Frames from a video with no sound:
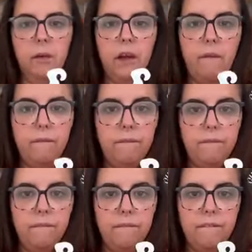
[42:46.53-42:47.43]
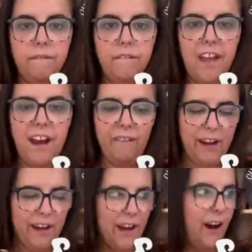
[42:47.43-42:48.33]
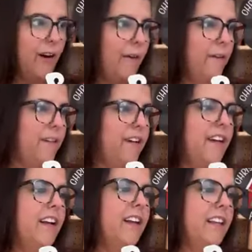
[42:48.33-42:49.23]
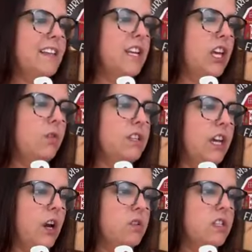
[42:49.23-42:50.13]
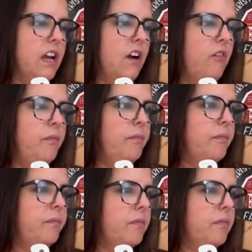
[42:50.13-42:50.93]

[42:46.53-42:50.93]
There we go. There we go. That's a cutesy ghost now.